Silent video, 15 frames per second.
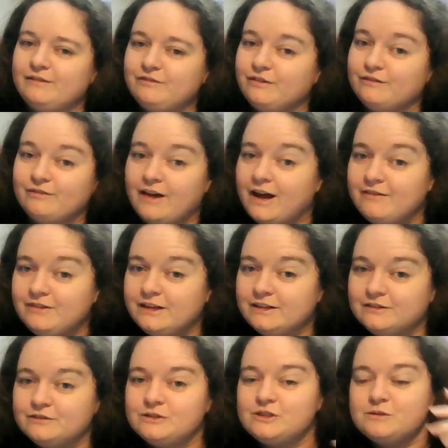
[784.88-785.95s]
for 5
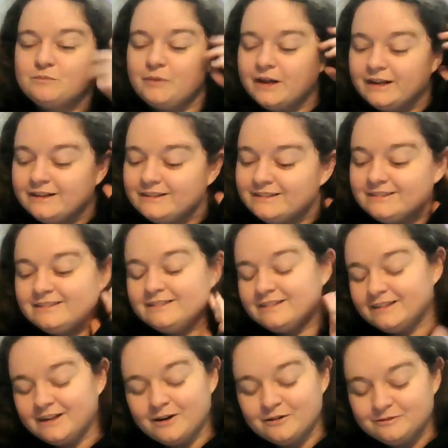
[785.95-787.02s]
years, but,
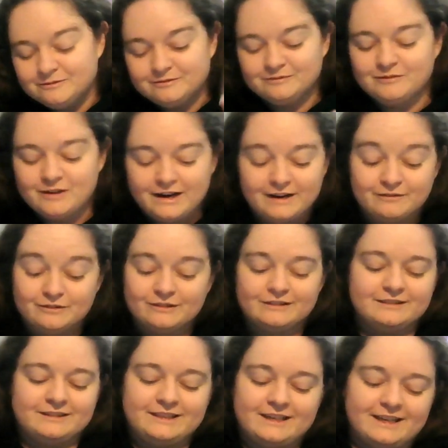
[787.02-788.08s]
you know, whatever.
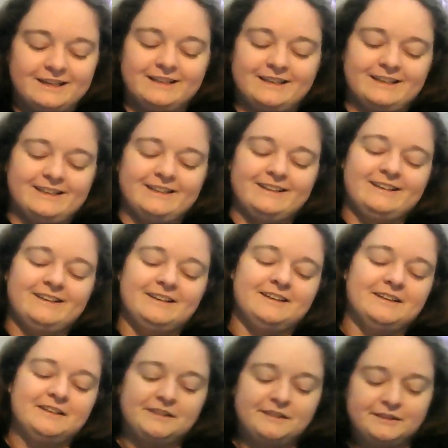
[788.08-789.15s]
But I
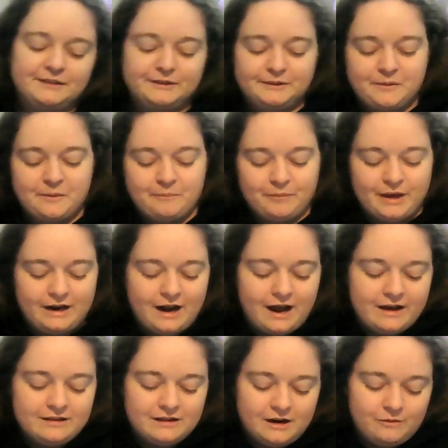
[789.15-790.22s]
thought
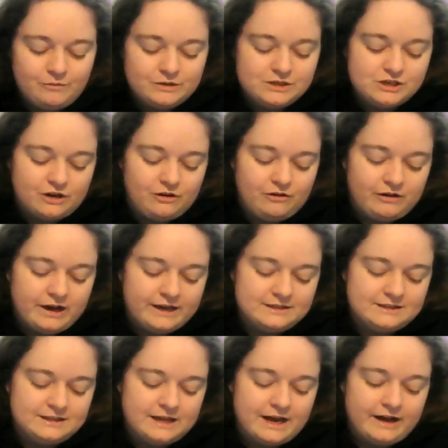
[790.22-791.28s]
I would show you
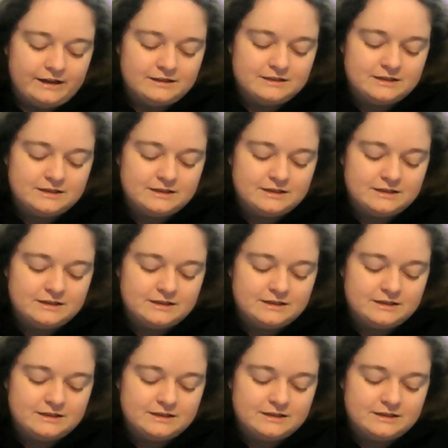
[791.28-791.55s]
guys that,